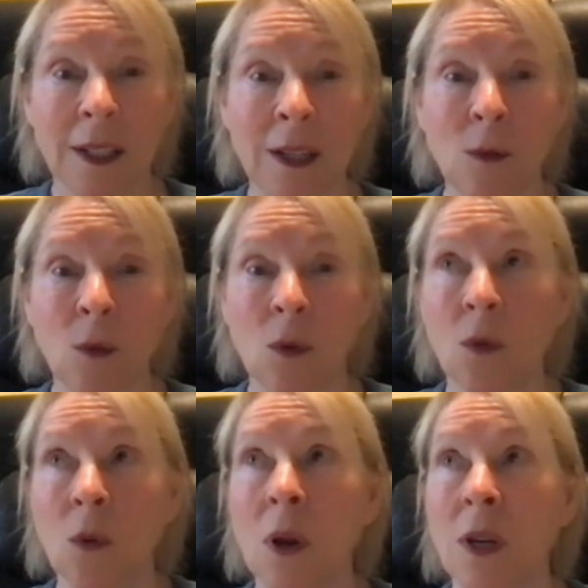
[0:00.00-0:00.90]
It
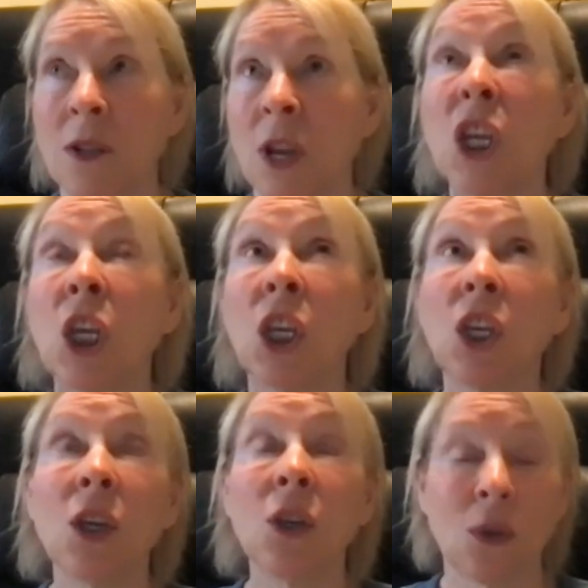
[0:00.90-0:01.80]
was
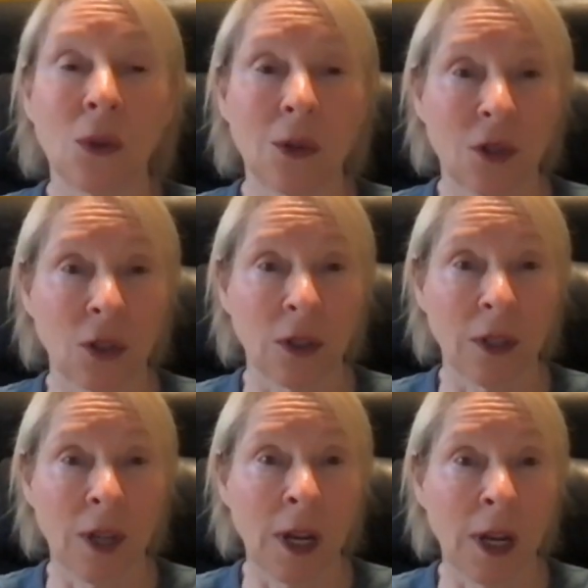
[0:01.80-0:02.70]
huge.
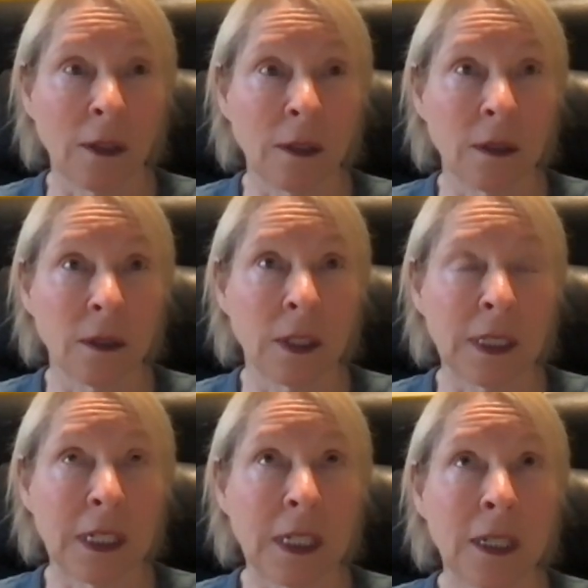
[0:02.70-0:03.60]
And
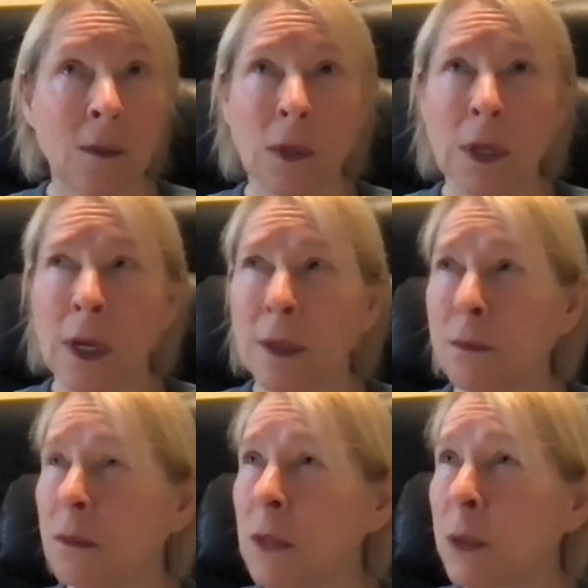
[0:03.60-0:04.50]
indeed,
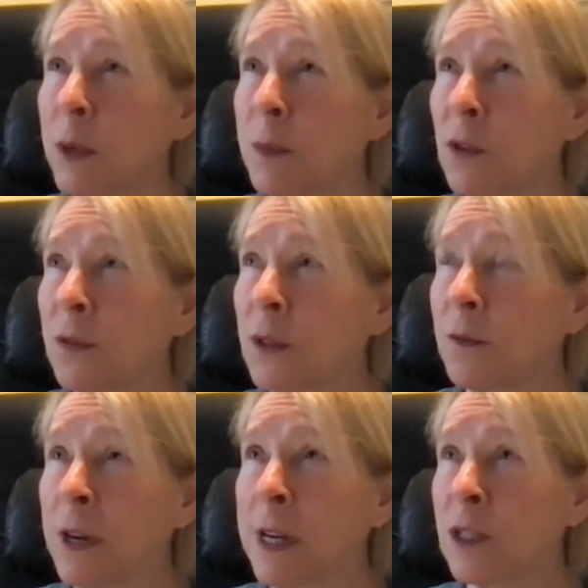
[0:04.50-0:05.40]
when we moved to
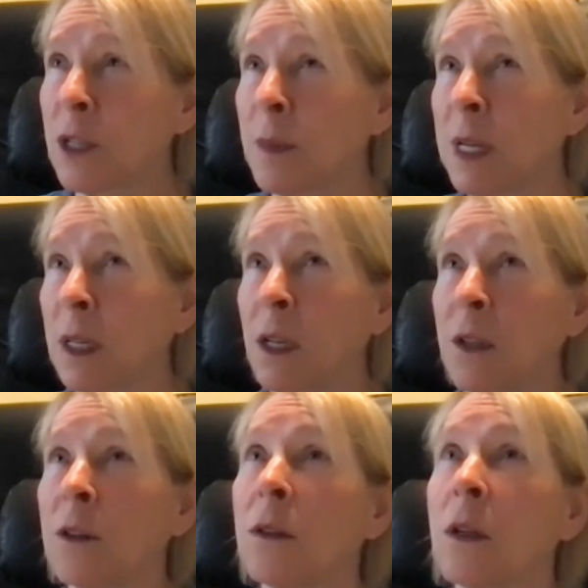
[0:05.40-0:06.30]
France to make
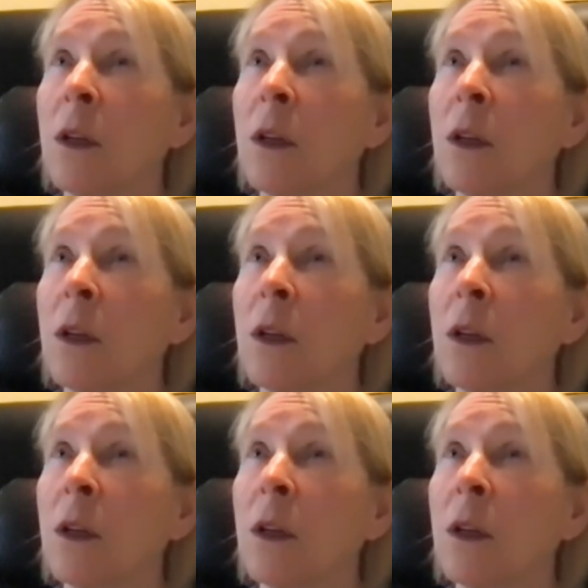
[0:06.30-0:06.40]
another